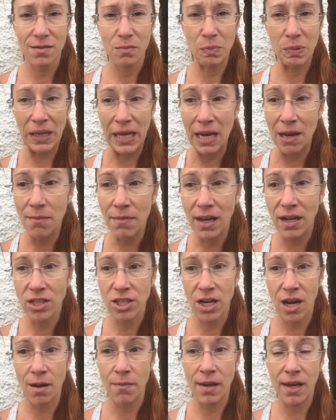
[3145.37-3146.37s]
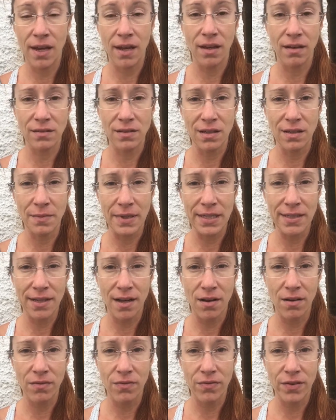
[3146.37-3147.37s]
Blaming, shaming, guilting
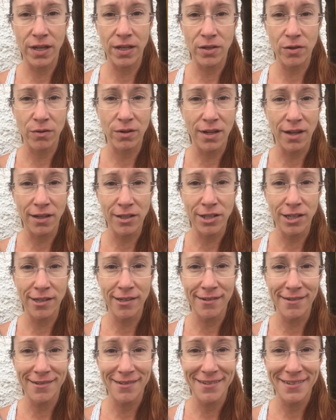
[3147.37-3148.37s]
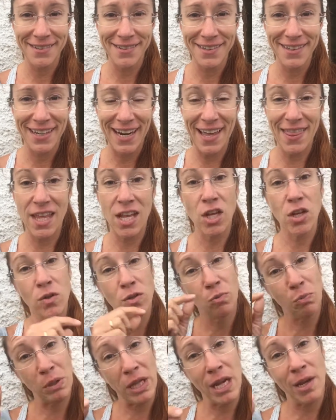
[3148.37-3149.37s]
myself into addiction? And then
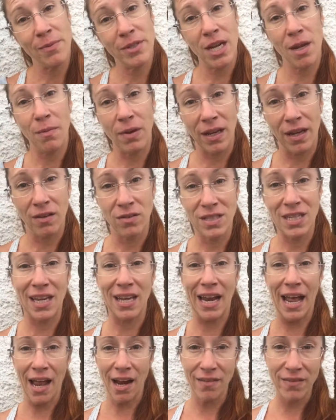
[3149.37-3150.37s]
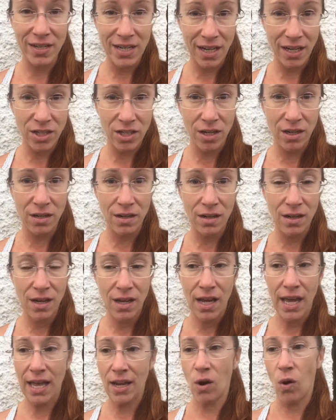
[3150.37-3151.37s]
use blame, shame, and guilt to get out of addiction
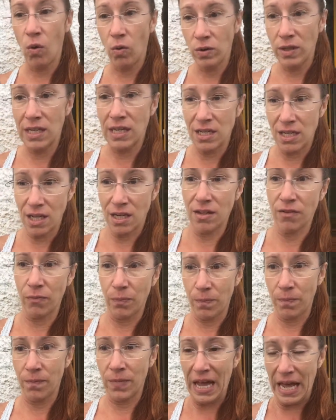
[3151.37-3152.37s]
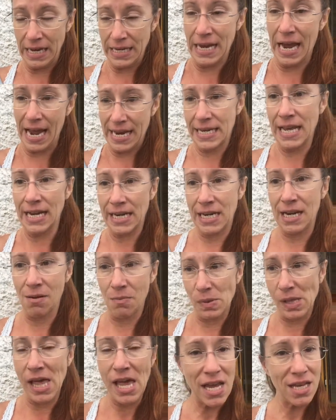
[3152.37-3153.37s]
and hold the addictive identity in
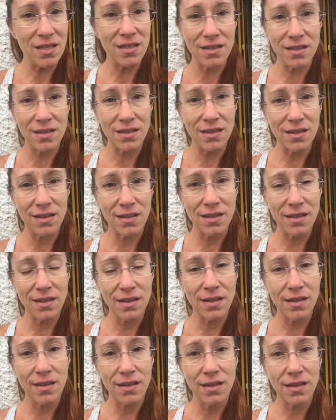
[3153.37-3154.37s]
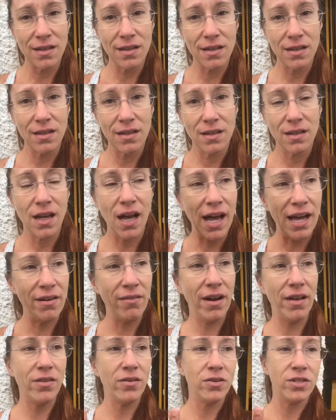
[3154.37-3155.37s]
place? I'd
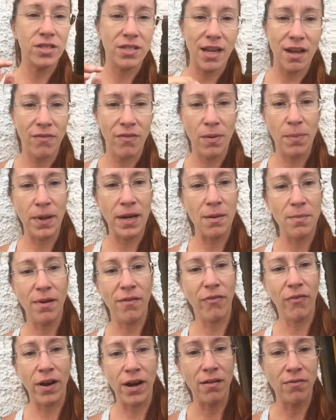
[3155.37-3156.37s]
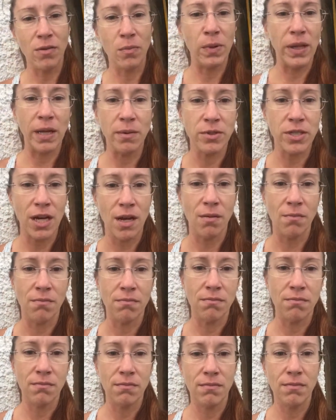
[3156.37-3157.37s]
rather just everybody be free of the blame, shame,
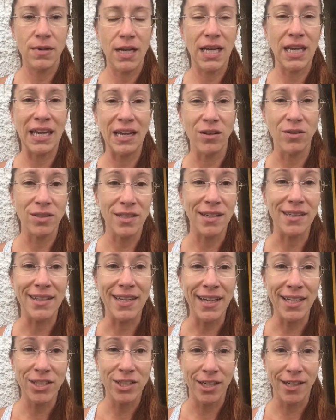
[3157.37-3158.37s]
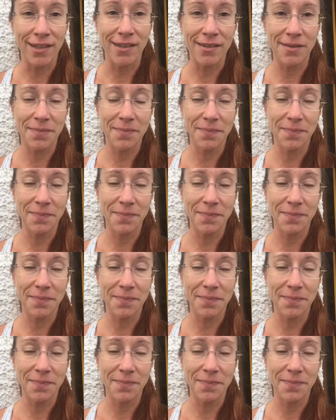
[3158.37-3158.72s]
and guilt addiction.